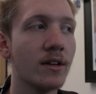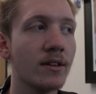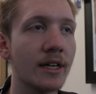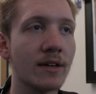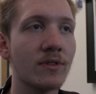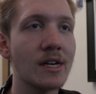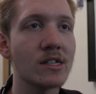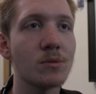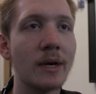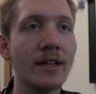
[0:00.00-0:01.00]
Like, if they
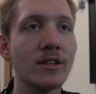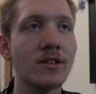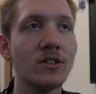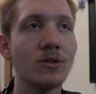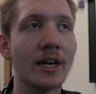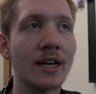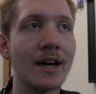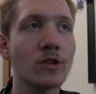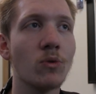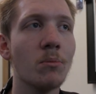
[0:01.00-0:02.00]
expand this into like an
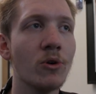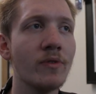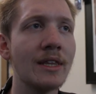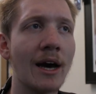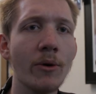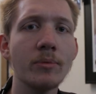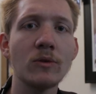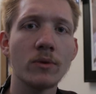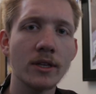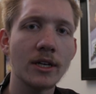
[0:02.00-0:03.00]
actual movie, that would be
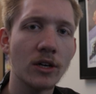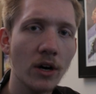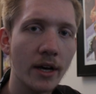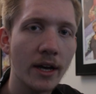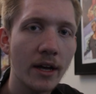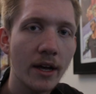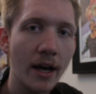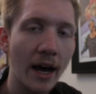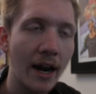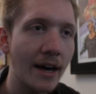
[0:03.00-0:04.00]
really good.
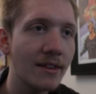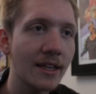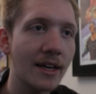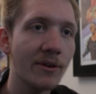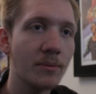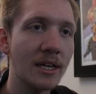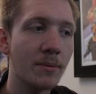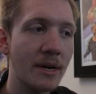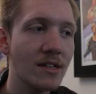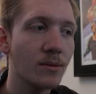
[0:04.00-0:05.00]
And I think that would be an
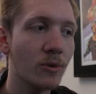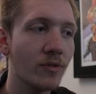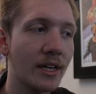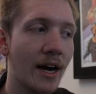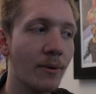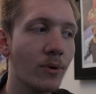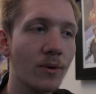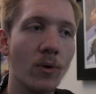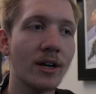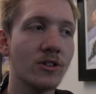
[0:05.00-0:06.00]
amazing movie, and I would
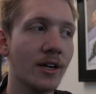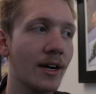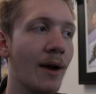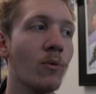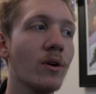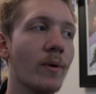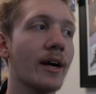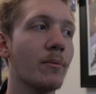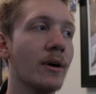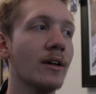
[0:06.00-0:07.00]
watch that, and I would
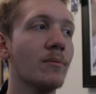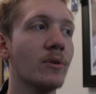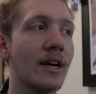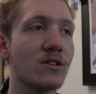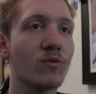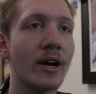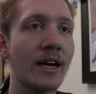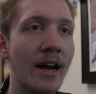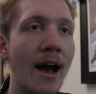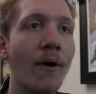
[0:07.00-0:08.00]
recommend it. But as of right
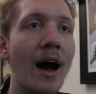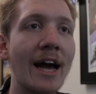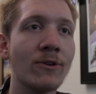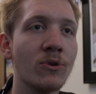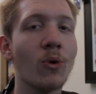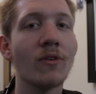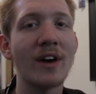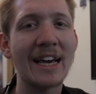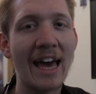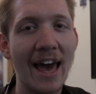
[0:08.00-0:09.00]
now, I know if
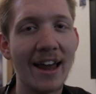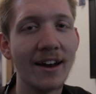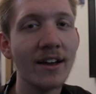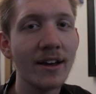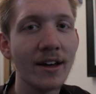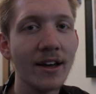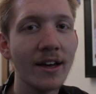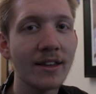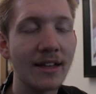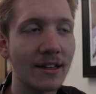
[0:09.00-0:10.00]
I can.
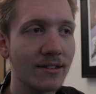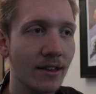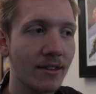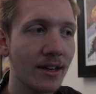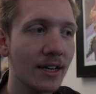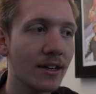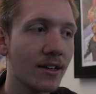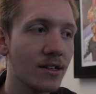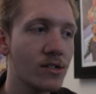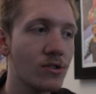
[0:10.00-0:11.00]
That's the thing.
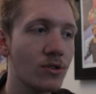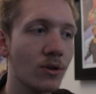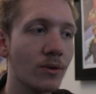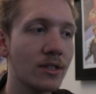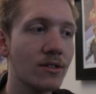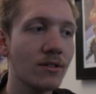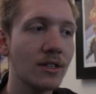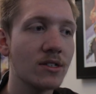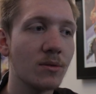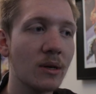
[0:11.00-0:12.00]
So it still
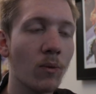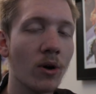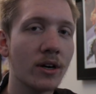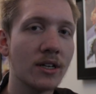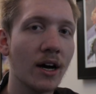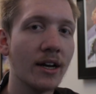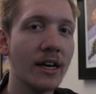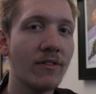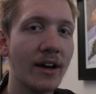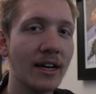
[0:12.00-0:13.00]
needs to be worked on,
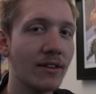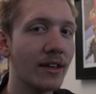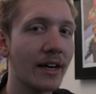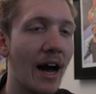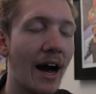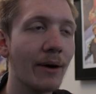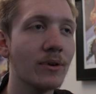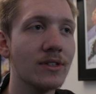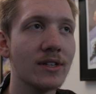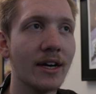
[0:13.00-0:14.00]
if anything, I
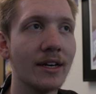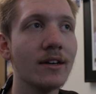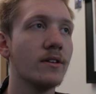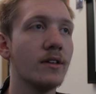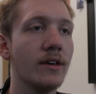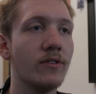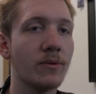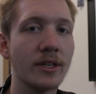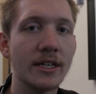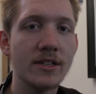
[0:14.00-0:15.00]
would say. If it
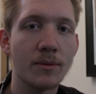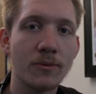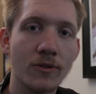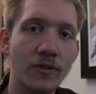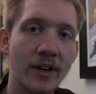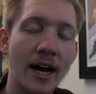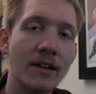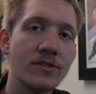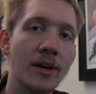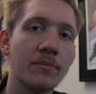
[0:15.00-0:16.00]
really is a proof of
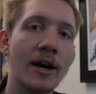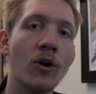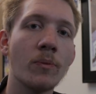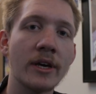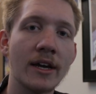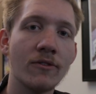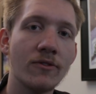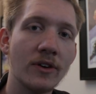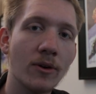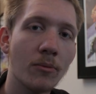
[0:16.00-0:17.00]
concept, I hope we get a
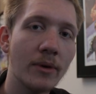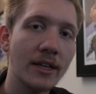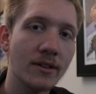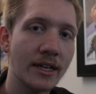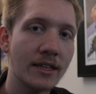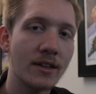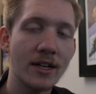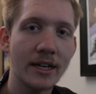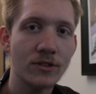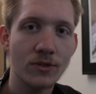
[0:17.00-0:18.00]
film in like the
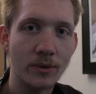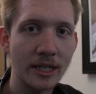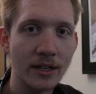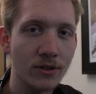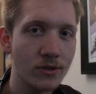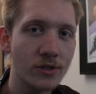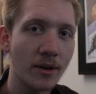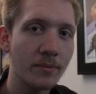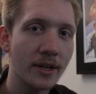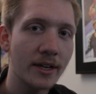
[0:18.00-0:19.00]
next 3 years or
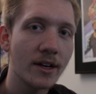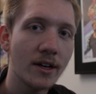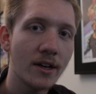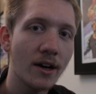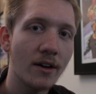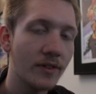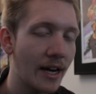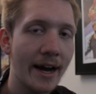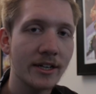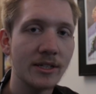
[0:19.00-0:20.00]
something of it
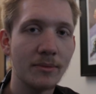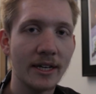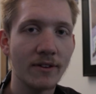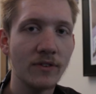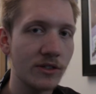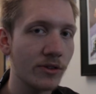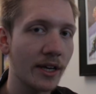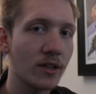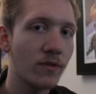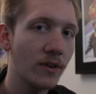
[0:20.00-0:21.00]
actually being a
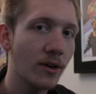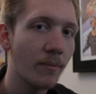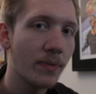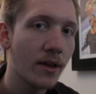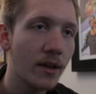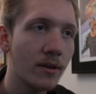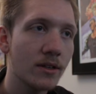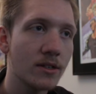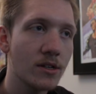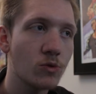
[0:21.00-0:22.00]
feature-length film.
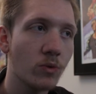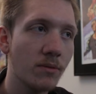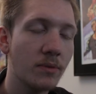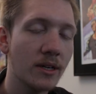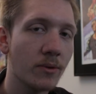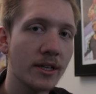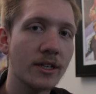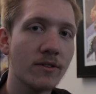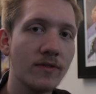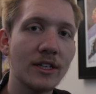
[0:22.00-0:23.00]
Because this would be a really
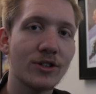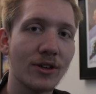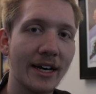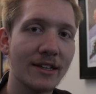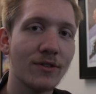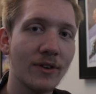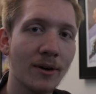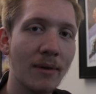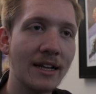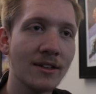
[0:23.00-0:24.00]
good feature-length
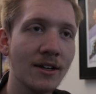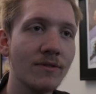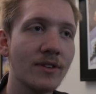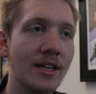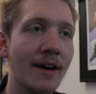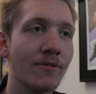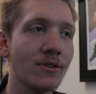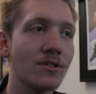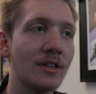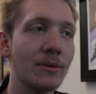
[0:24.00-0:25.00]
film. I love the
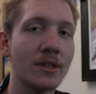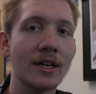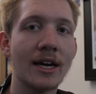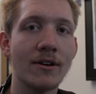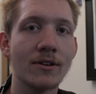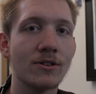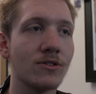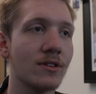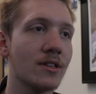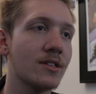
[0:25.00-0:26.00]
diversity with the
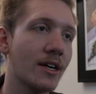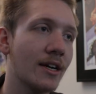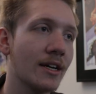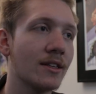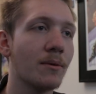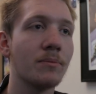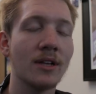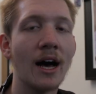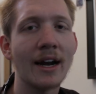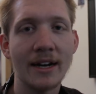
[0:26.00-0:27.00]
characters and the setting and the
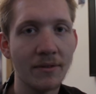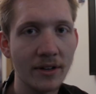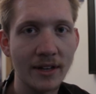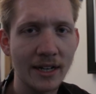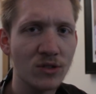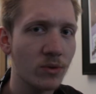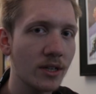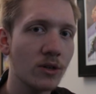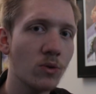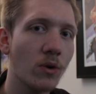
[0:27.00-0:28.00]
plot and everything. It's
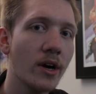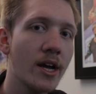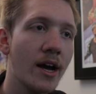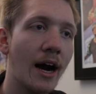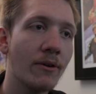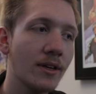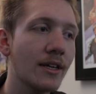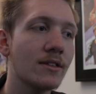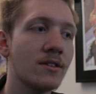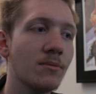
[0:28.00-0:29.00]
really cool. I really
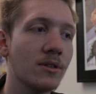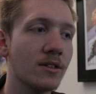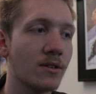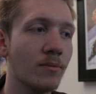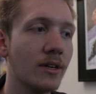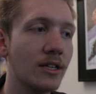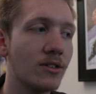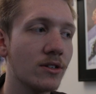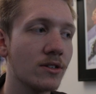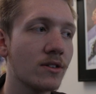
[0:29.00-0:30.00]
like the symbolism. It's
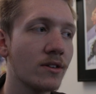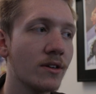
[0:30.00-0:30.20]
just,